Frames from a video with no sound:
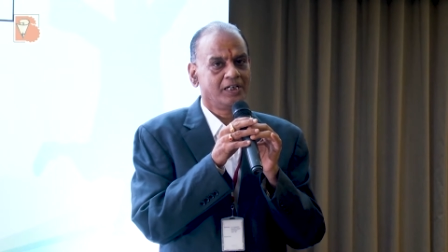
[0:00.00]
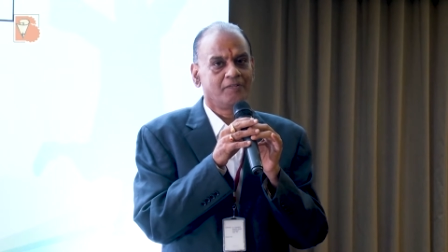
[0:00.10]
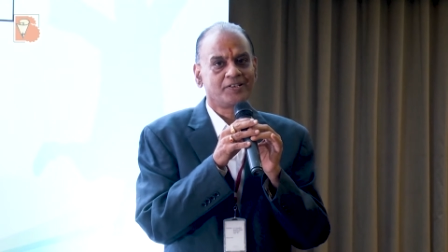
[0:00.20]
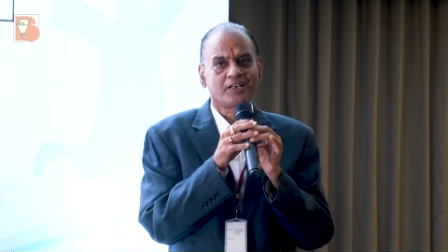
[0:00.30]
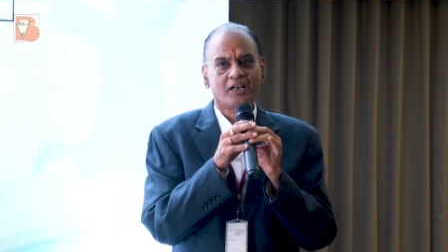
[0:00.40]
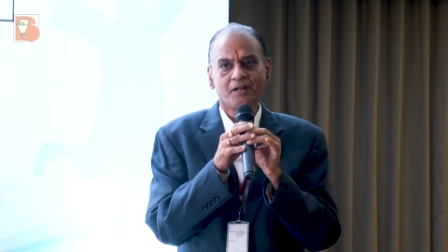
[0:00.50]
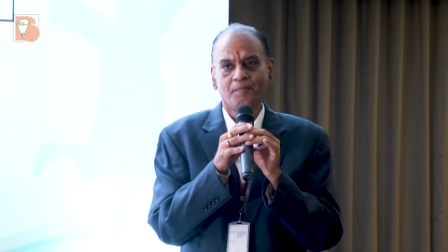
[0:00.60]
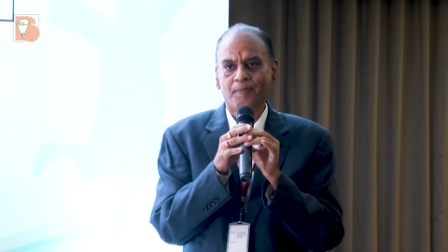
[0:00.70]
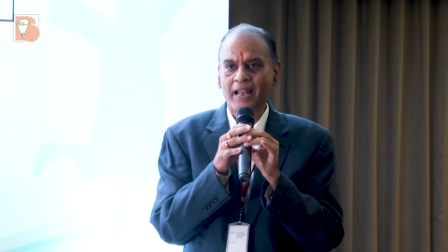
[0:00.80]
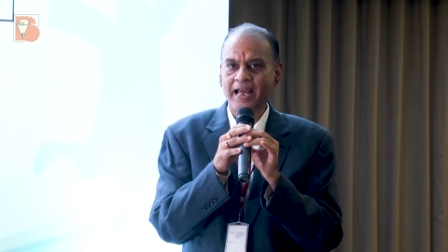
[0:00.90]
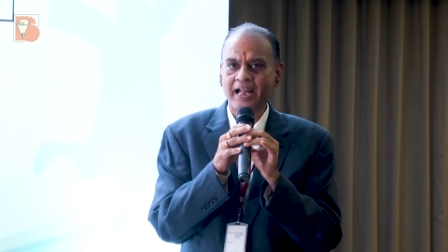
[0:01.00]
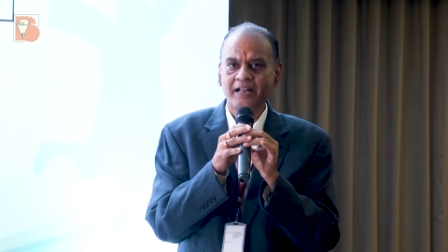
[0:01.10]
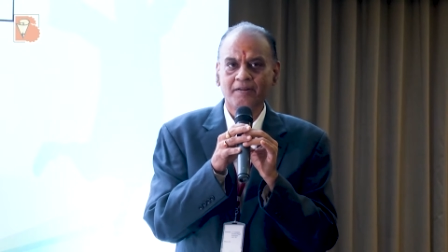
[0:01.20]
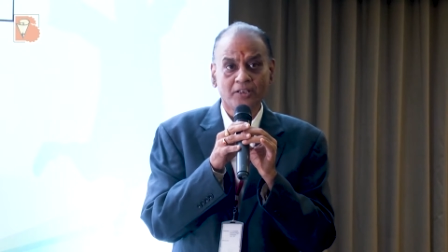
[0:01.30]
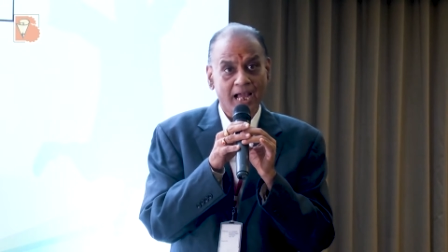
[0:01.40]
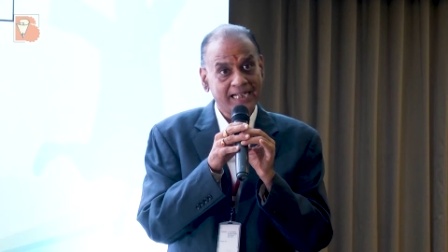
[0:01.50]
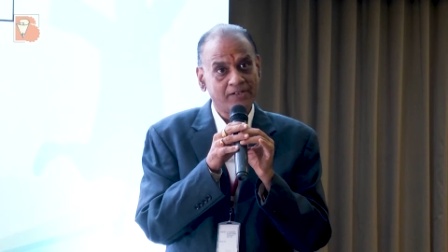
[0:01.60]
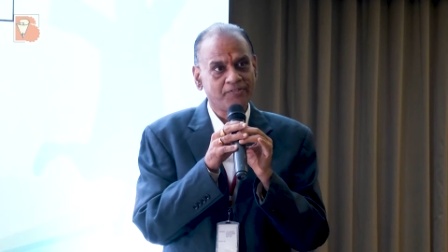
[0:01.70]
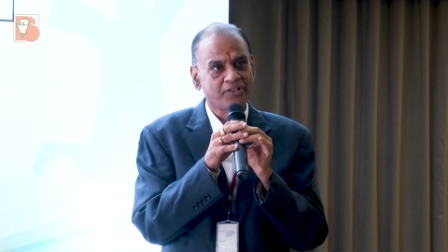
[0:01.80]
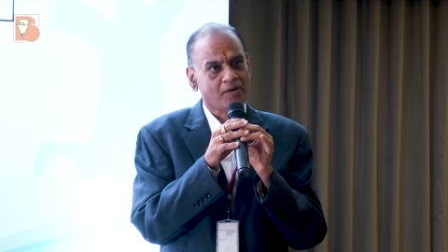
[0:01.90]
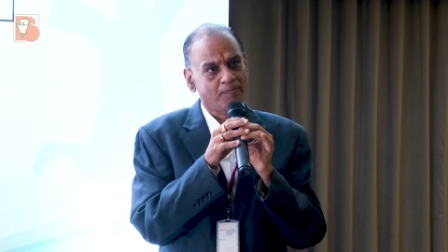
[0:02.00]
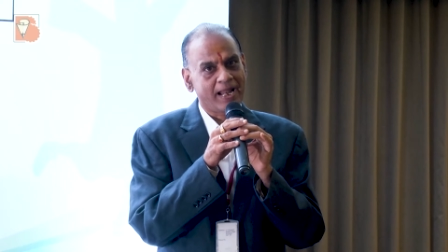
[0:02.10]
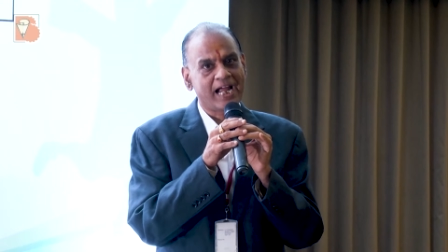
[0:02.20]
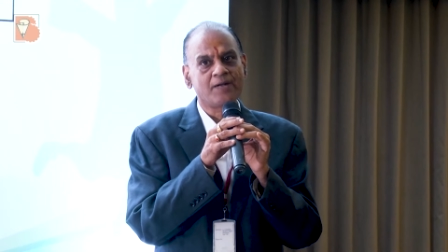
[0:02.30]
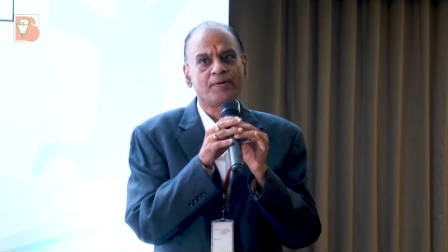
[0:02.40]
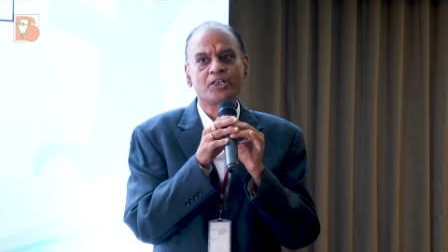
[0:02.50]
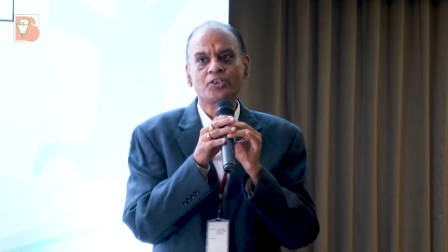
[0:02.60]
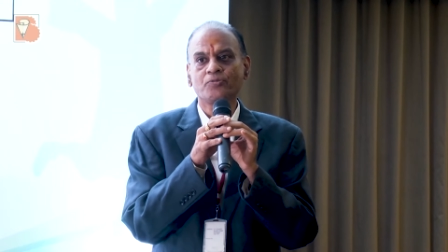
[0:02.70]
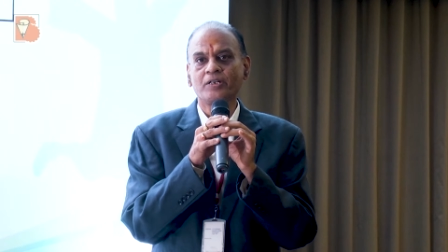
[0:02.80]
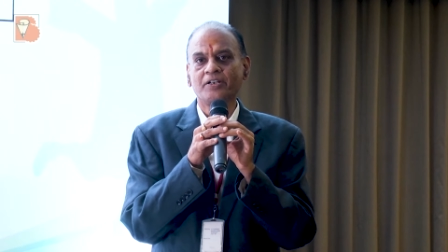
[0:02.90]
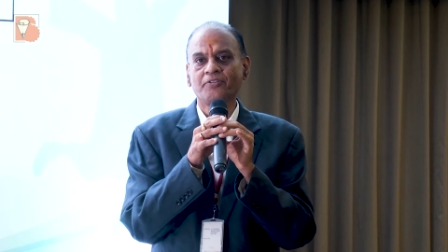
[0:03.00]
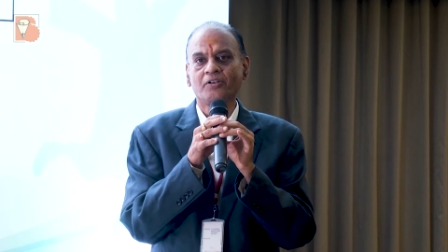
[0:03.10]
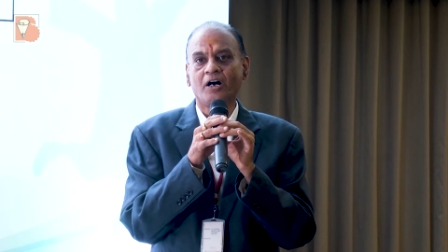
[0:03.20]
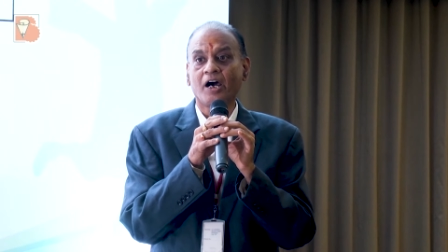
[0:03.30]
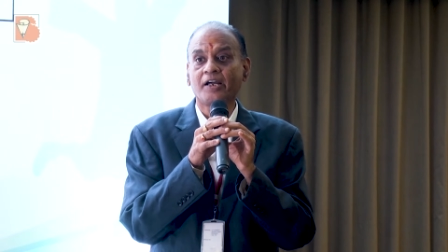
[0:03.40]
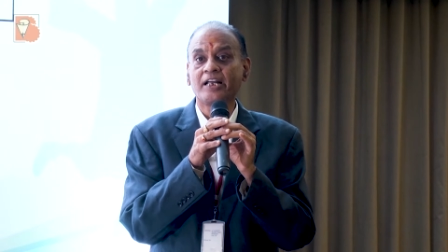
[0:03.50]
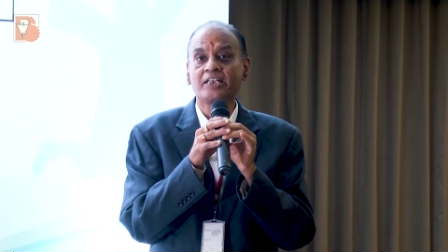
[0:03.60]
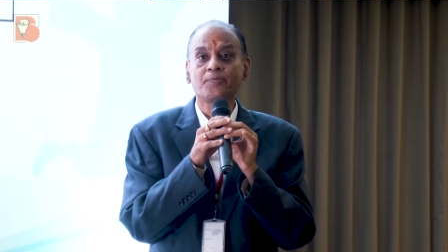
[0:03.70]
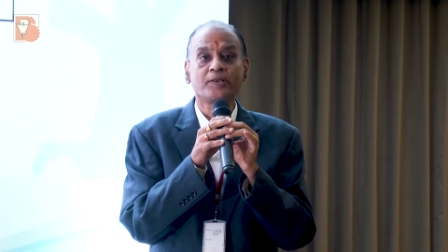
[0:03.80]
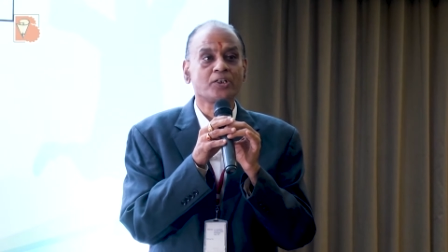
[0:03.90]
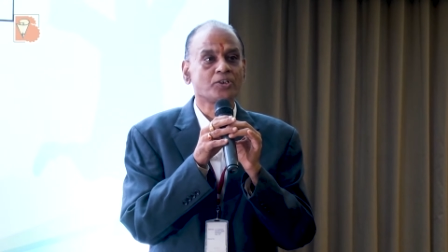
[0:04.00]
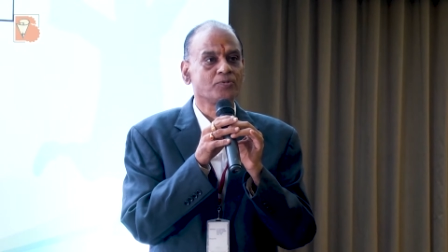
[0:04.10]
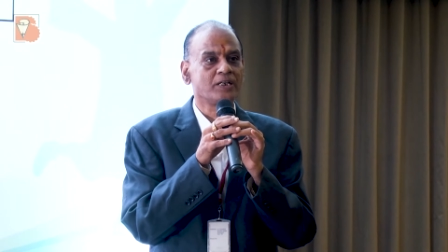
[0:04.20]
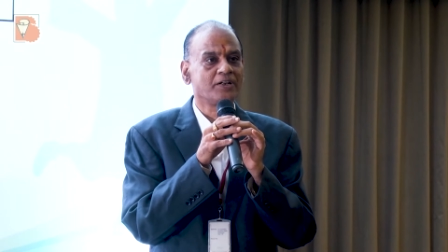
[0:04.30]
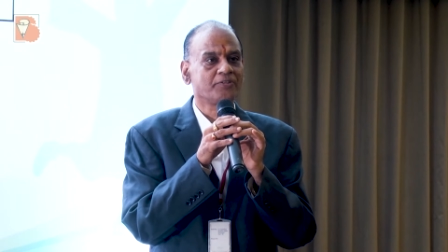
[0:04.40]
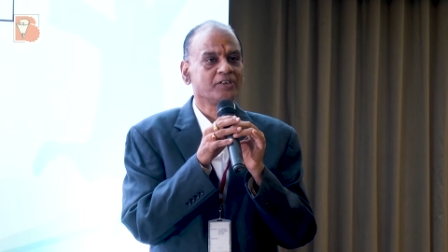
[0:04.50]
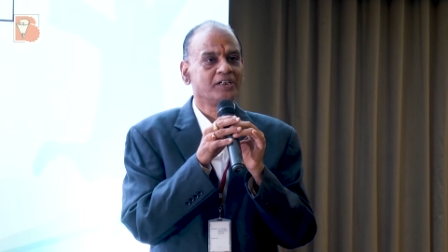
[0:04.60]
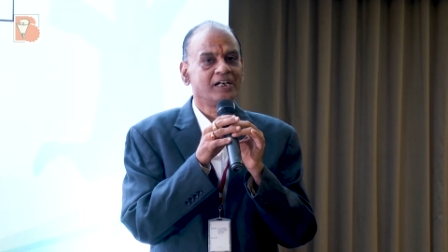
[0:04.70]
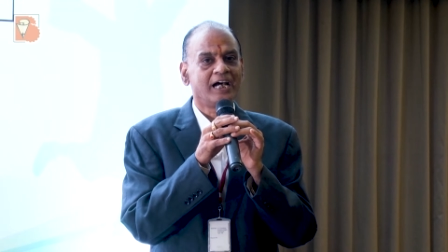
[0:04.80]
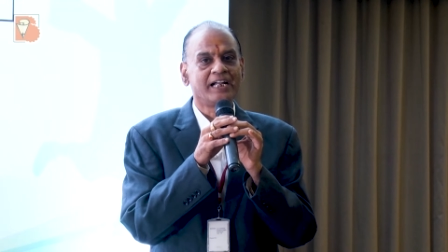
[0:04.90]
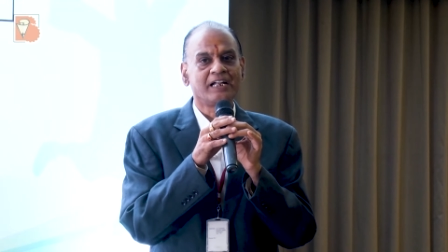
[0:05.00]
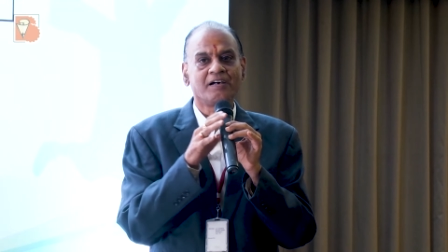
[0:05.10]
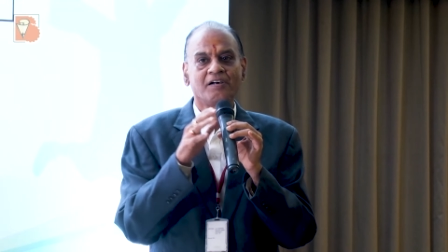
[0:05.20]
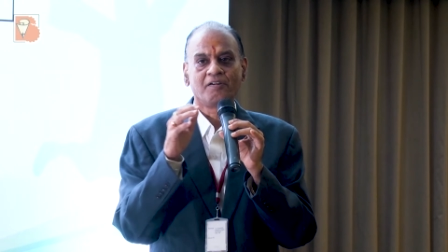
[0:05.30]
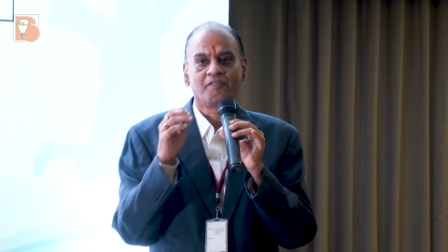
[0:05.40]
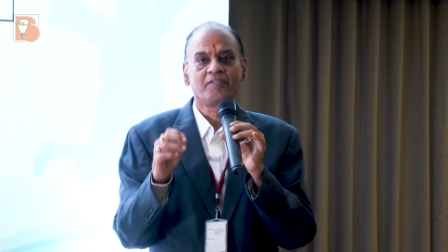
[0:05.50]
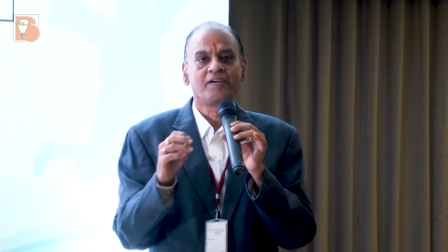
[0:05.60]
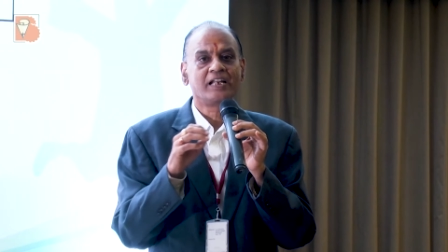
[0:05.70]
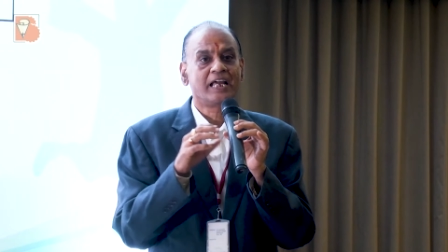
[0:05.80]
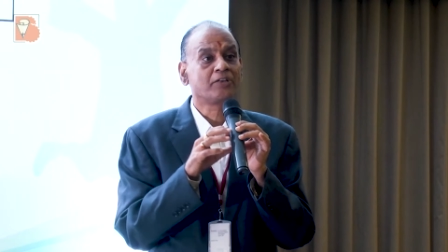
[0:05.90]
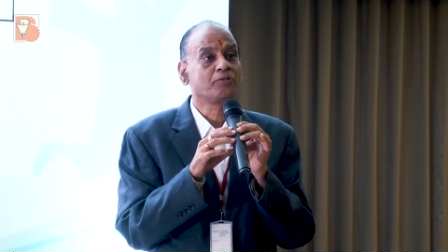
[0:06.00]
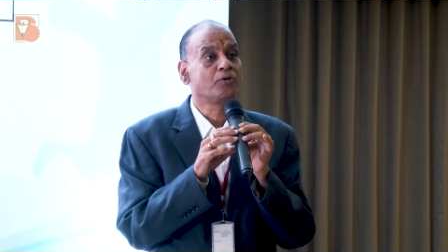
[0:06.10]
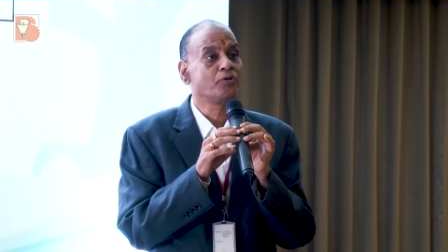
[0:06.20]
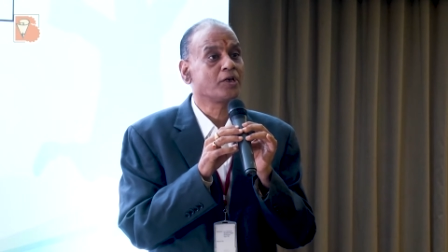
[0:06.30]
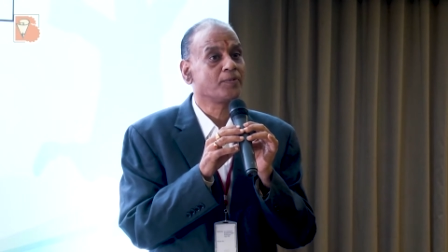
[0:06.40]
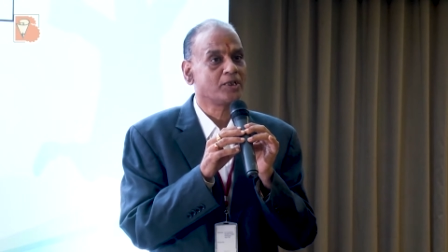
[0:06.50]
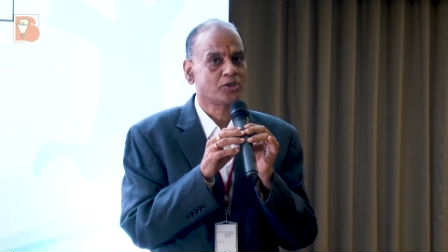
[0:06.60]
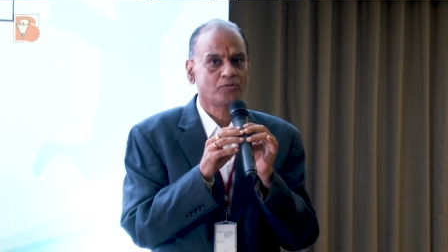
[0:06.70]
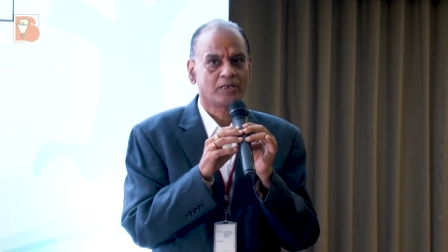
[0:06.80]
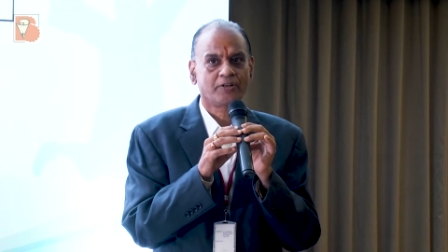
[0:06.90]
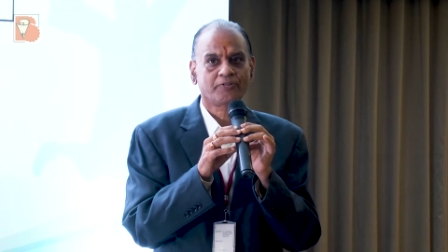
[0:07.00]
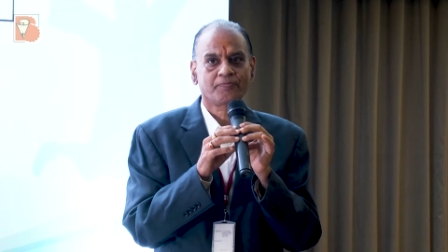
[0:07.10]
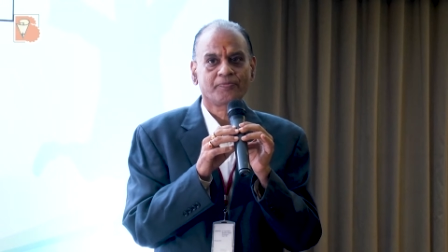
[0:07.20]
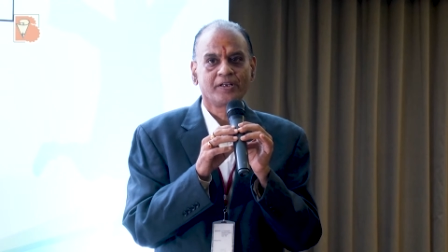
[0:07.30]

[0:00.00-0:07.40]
which are planned the activities are planned by the students organized by the students and uh, very well executed by the students